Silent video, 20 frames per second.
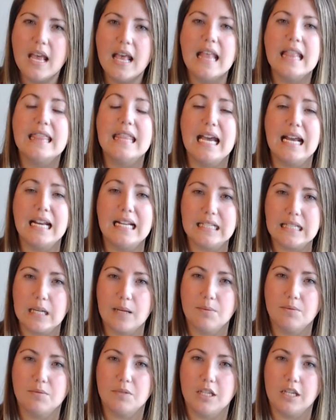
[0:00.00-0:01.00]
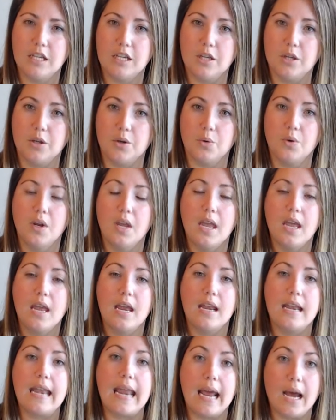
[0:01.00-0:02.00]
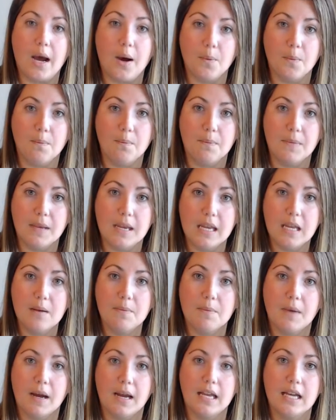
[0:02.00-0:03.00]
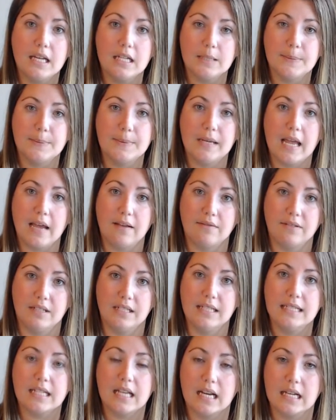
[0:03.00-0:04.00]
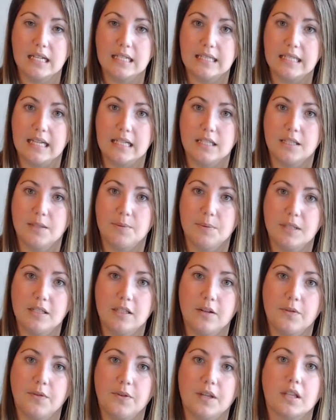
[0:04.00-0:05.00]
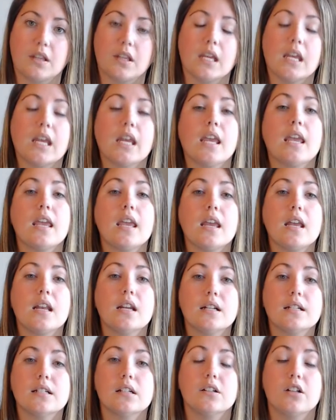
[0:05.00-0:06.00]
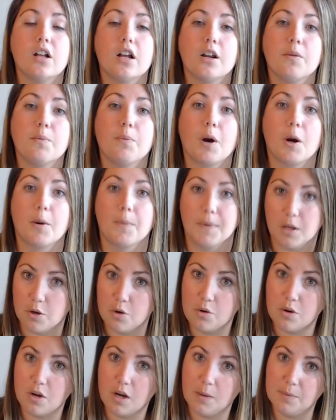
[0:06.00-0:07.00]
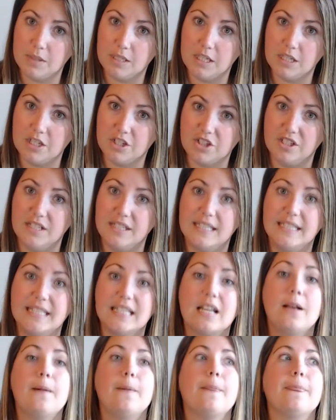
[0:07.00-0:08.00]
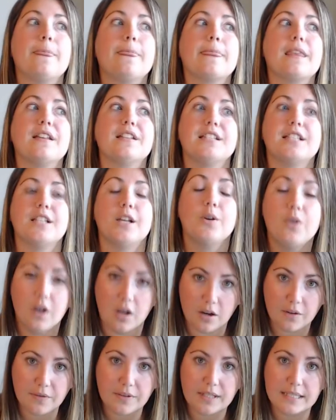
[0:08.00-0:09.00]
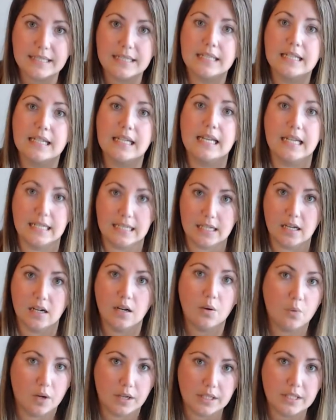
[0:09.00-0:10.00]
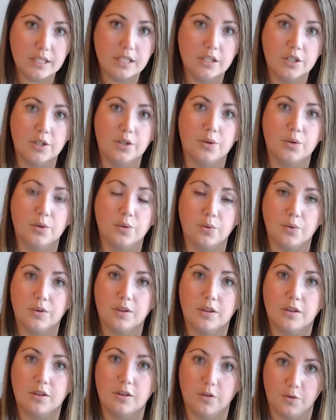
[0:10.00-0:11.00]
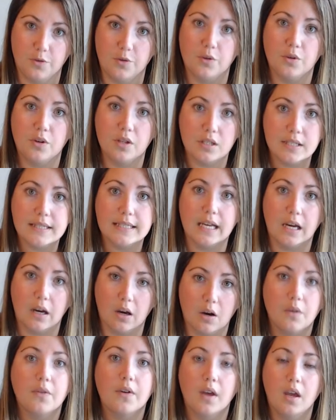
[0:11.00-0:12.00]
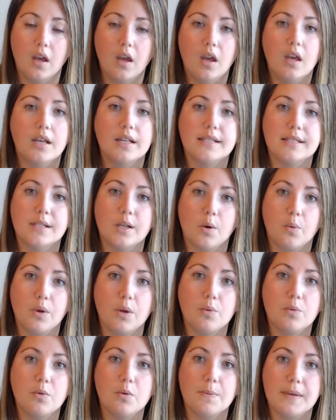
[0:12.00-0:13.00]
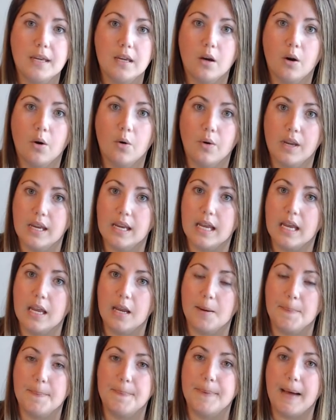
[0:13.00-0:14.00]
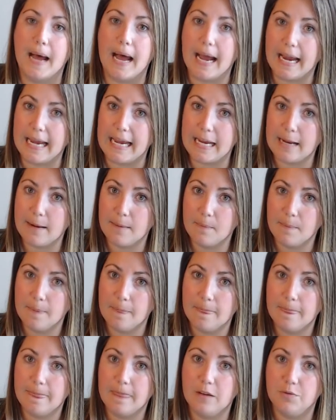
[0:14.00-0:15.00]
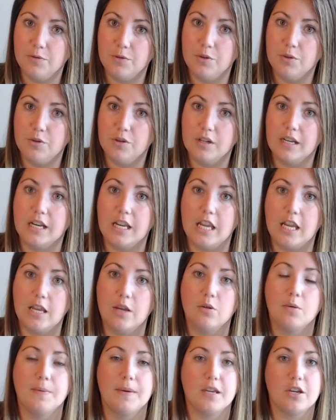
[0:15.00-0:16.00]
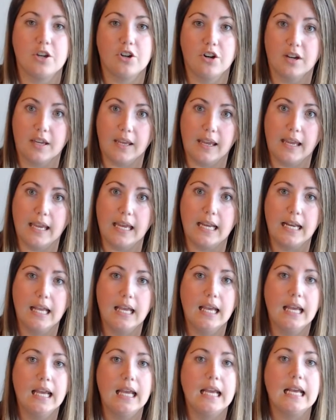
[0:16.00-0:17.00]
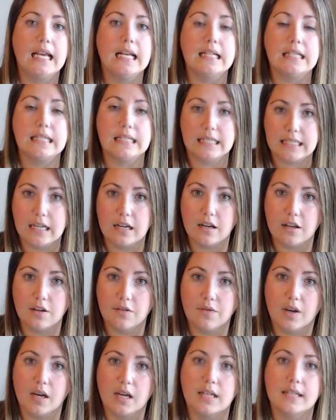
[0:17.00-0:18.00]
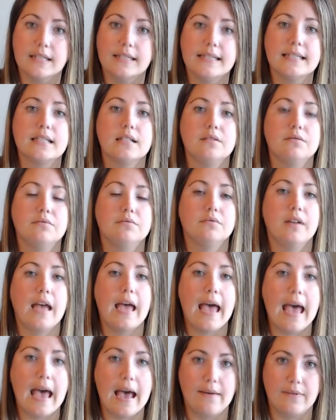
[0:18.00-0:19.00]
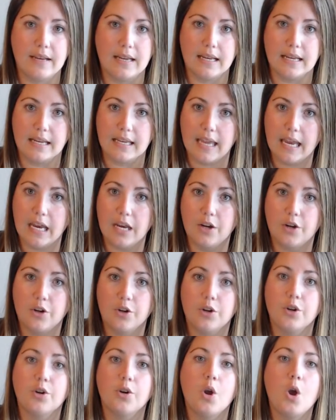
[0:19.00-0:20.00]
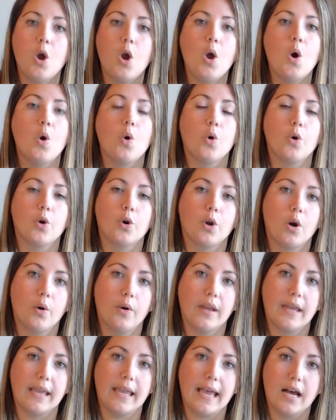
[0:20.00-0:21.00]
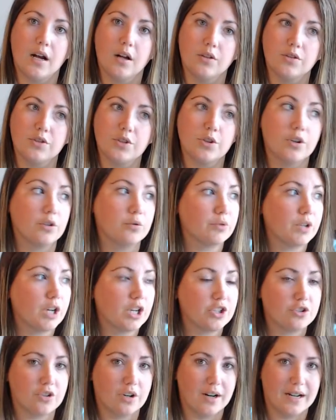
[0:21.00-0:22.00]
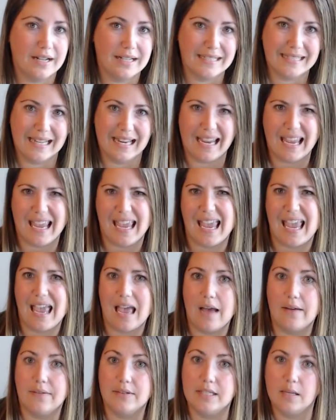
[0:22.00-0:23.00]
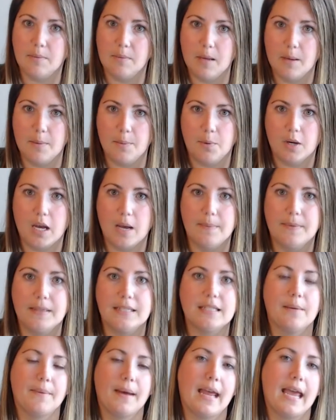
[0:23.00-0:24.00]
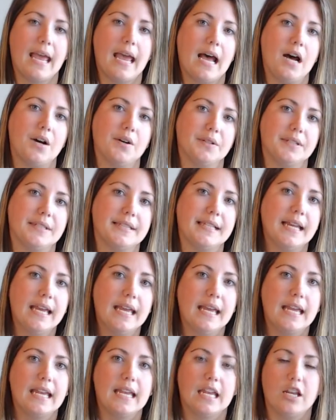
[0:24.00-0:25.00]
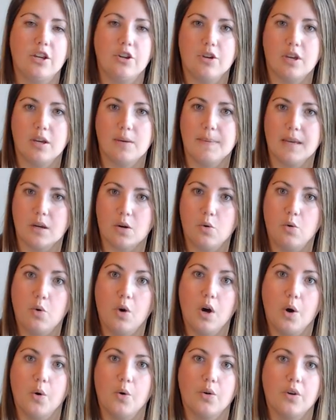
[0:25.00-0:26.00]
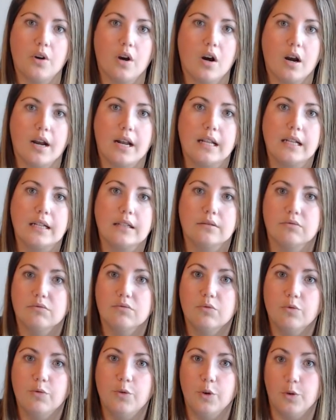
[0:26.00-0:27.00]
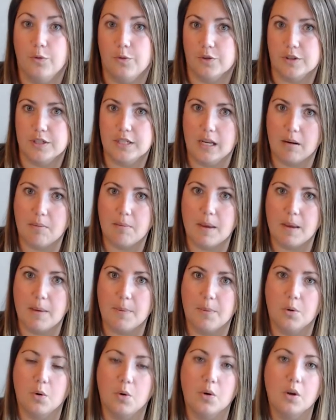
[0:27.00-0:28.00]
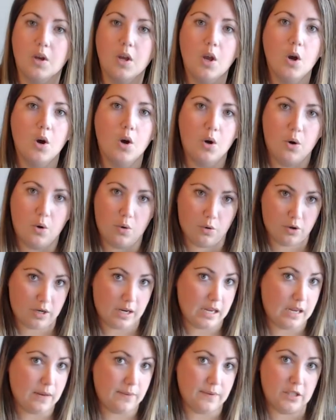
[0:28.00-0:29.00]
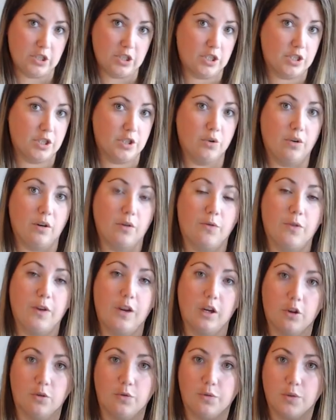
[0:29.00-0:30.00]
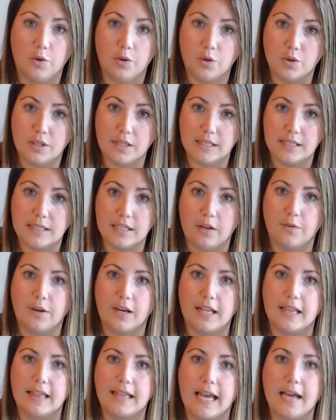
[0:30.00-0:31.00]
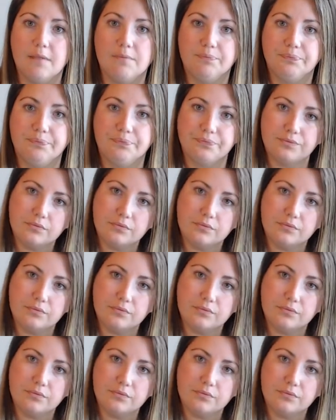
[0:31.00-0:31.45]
That is up to you. Now, me and my husband had discussed that specifically. He does a lot of barbecue competitions, so obviously he's going to want to do the food himself. So we will be going and buying the food and he will be cooking it instead of us having it catered or going out to a restaurant and saying, hey, I have ten people coming to my house, can you get me a quote on food for ten people, or even just doing finger foods and stuff like that.